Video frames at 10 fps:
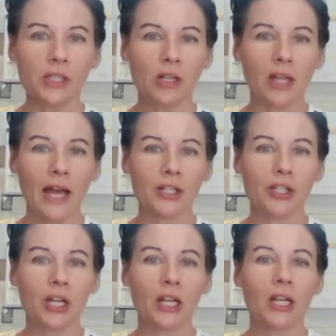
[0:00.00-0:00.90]

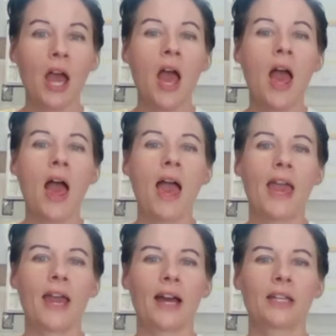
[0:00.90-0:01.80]
collection,
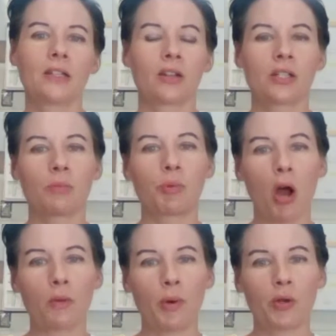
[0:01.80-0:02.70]
and there's a
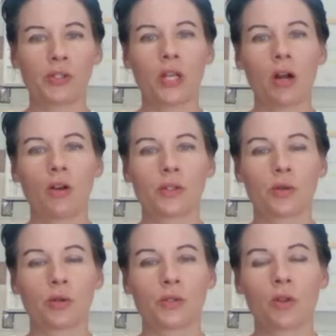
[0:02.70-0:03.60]
blog post that
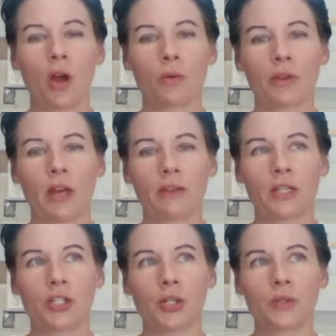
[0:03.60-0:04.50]
also goes along with that
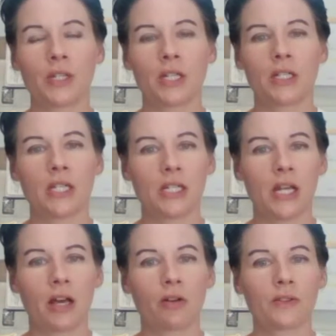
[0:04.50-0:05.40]
that shows in
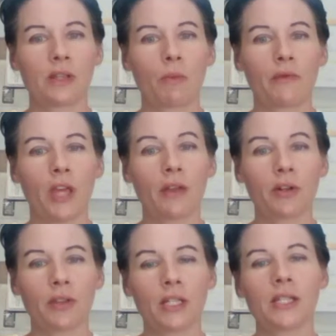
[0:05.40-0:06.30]
detail some of the
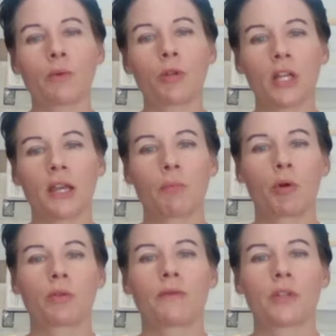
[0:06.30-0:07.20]
other things. I will link
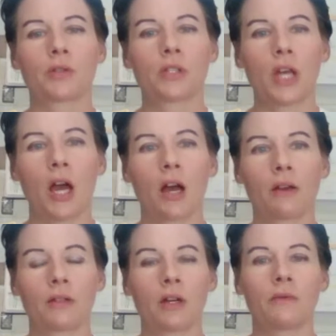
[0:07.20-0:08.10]
both of those,
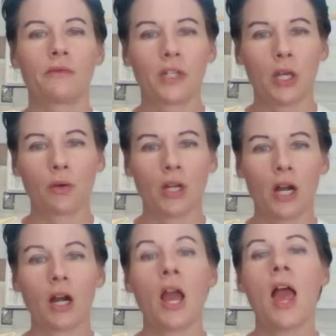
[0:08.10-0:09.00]
the video
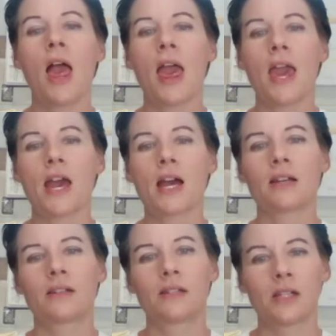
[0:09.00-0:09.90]
there
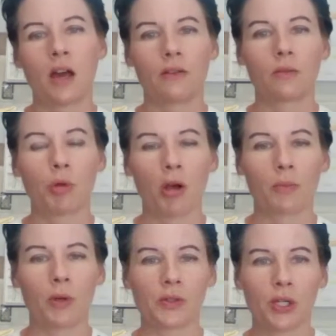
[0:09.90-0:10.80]
and the
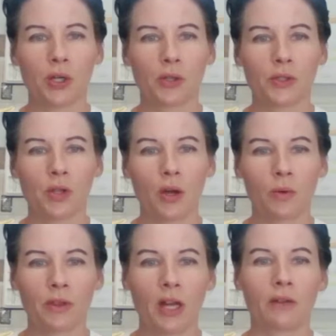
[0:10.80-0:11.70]
blog post that goes along
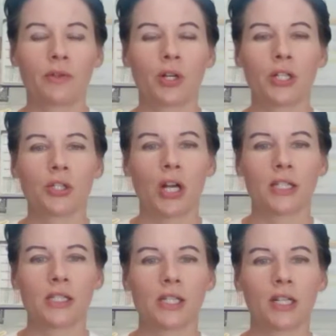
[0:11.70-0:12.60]
with that if you're
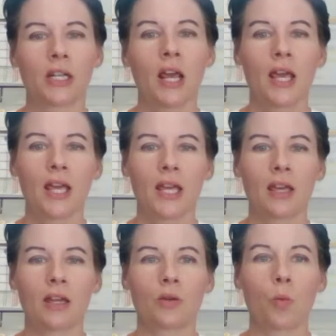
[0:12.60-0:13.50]
interested
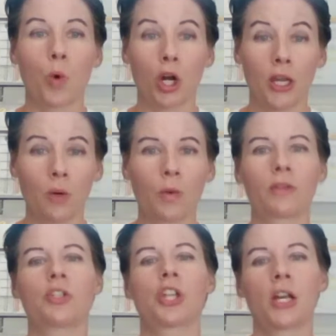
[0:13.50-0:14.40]
in working
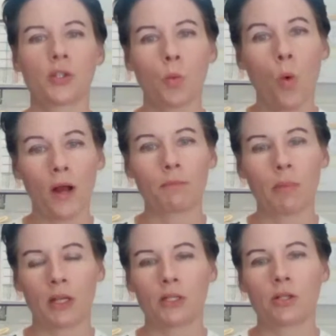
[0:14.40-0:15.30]
with just one
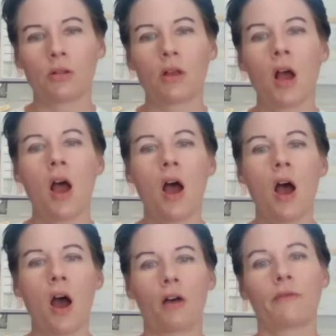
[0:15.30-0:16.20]
bundle
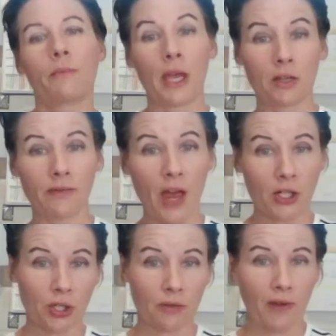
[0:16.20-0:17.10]
of
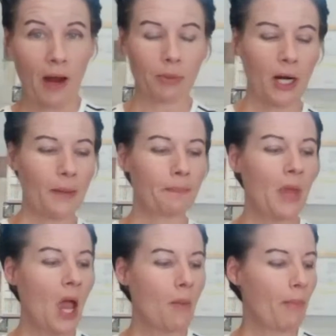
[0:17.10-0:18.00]
manufactured fabric.
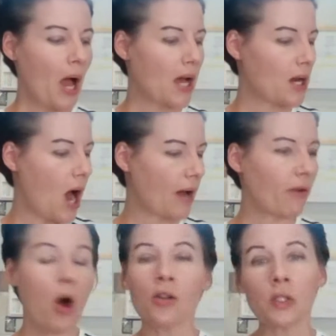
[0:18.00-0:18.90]
But I've
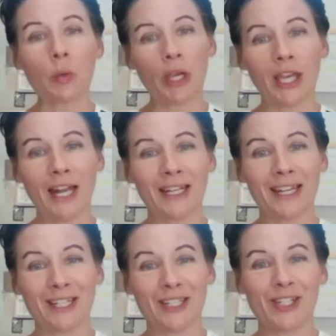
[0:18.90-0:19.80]
also been
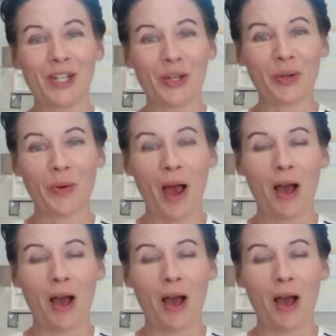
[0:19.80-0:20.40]
getting into